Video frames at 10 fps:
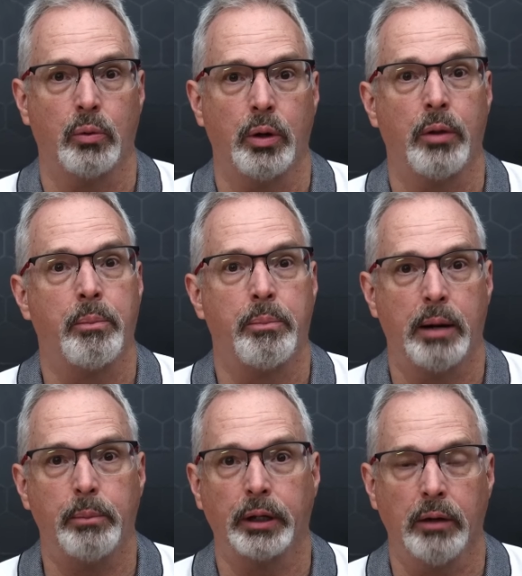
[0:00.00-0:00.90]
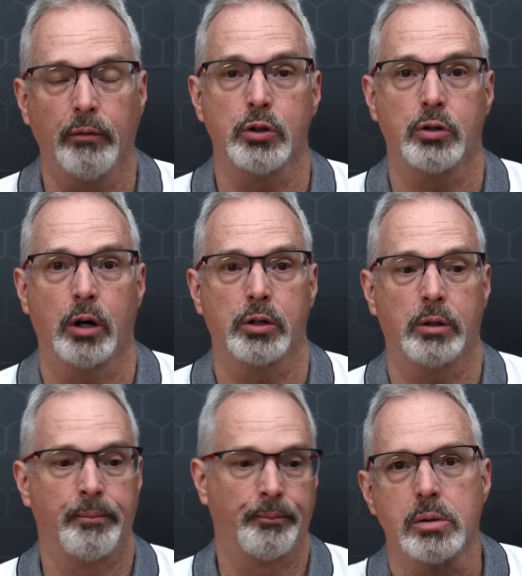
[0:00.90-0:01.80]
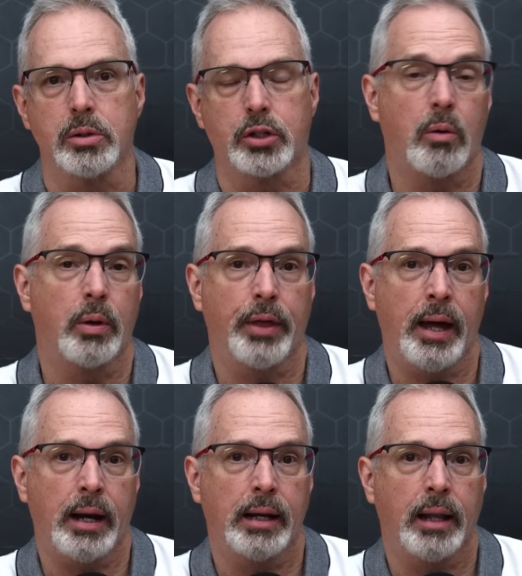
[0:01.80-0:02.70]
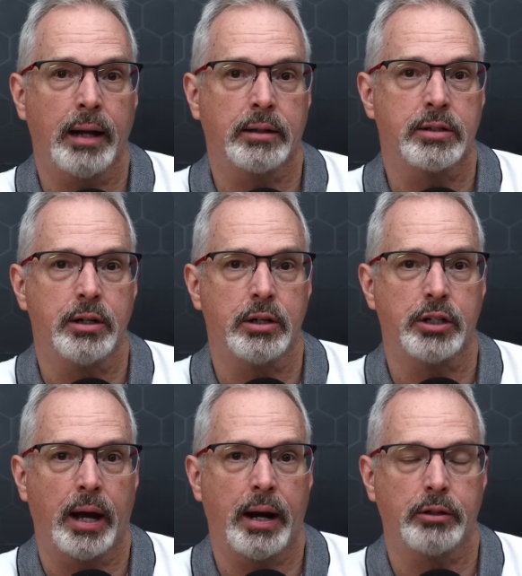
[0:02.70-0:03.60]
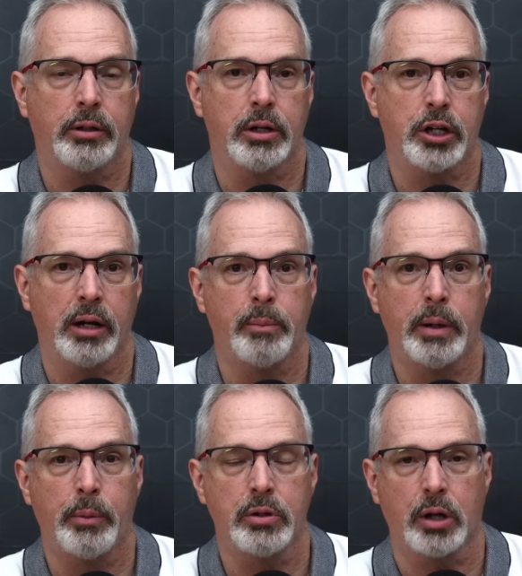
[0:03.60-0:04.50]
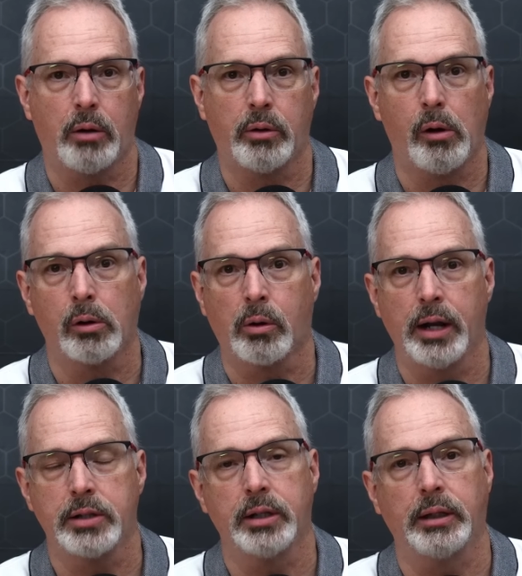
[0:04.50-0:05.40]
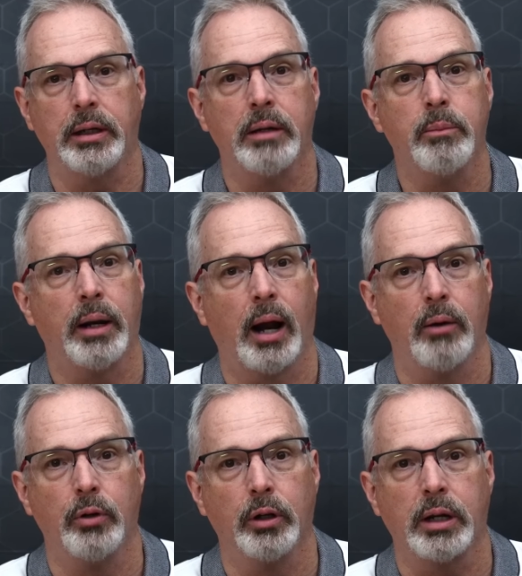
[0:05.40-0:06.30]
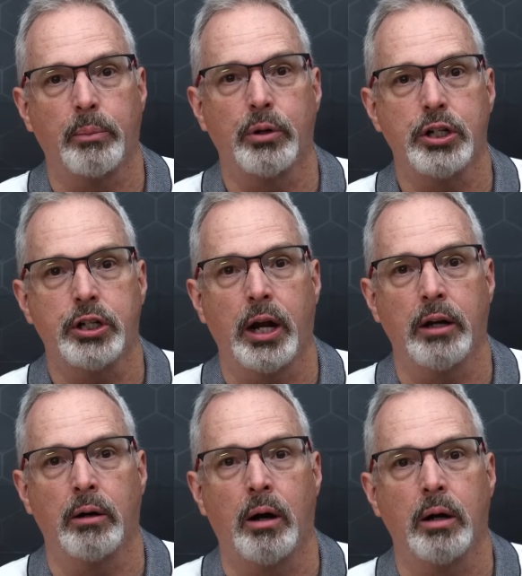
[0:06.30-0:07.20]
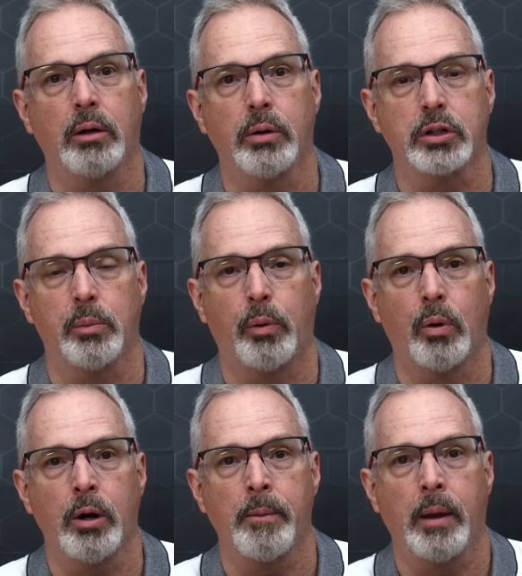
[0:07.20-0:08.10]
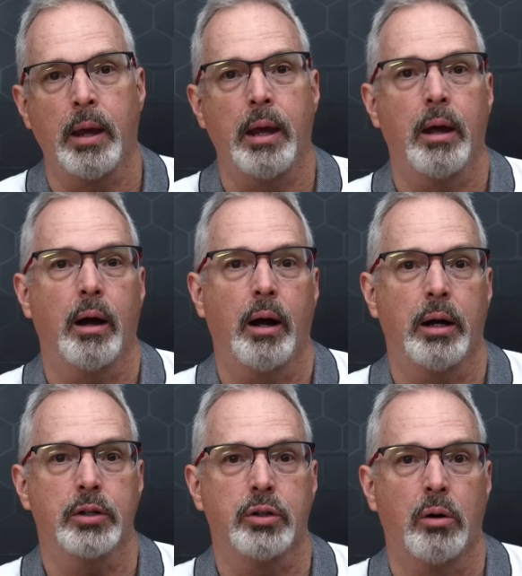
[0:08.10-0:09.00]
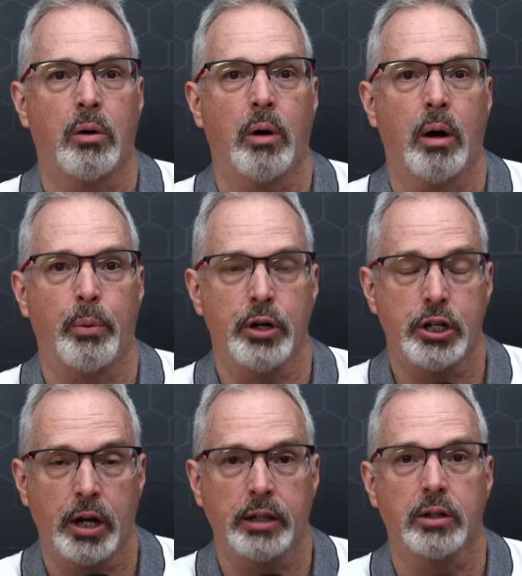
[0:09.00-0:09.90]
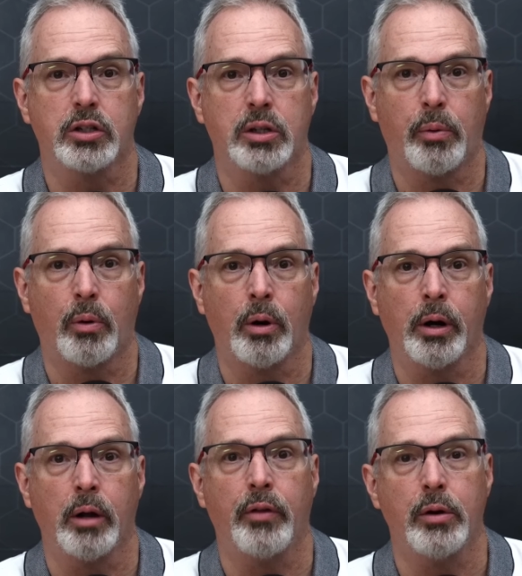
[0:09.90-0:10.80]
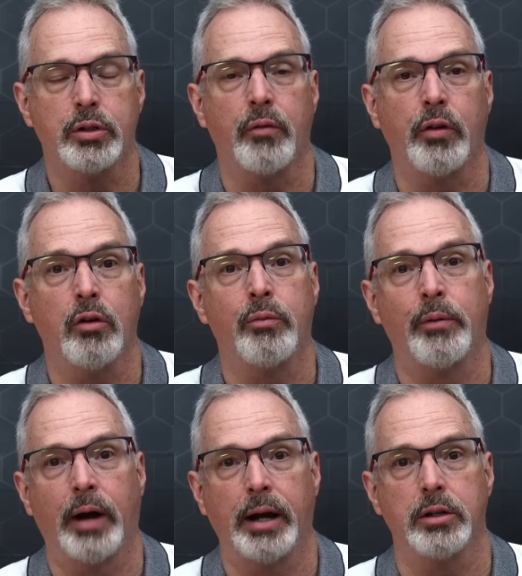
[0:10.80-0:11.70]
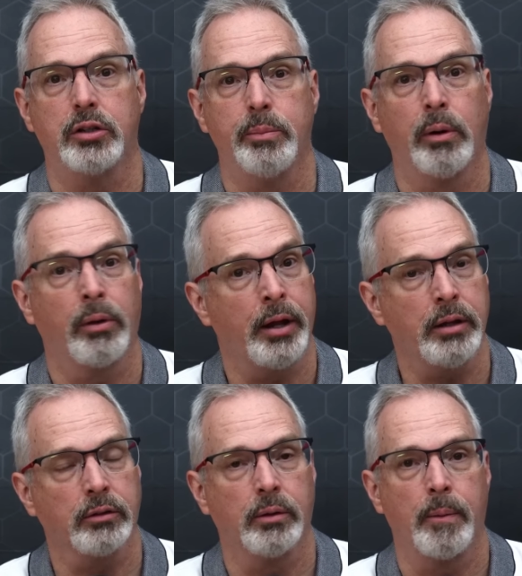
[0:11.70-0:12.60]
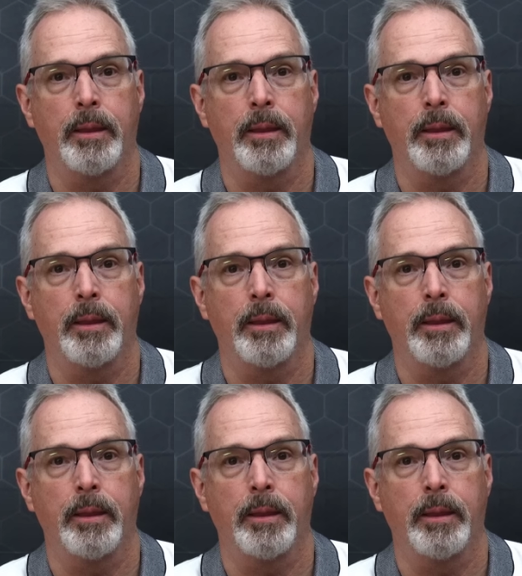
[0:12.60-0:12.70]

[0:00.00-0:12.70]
with public infrastructure. So with that, I'd like to send a shout out to the channel members. I'll roll credits at the end, but I really appreciate your ongoing support. I also appreciate the support of those of you who've provided super thanks.